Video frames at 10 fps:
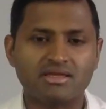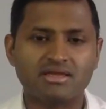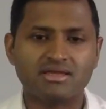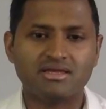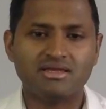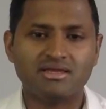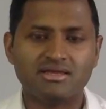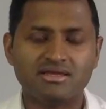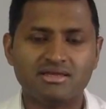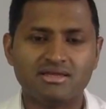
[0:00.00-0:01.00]

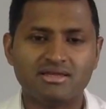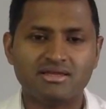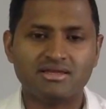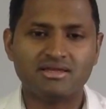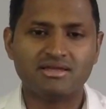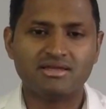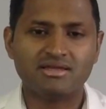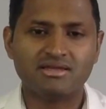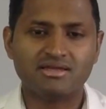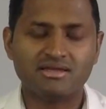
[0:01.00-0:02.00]

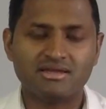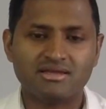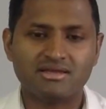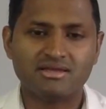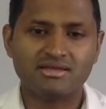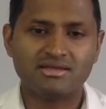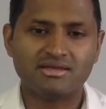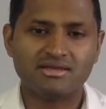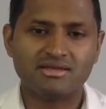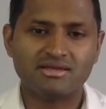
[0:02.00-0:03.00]
Nobody speaks.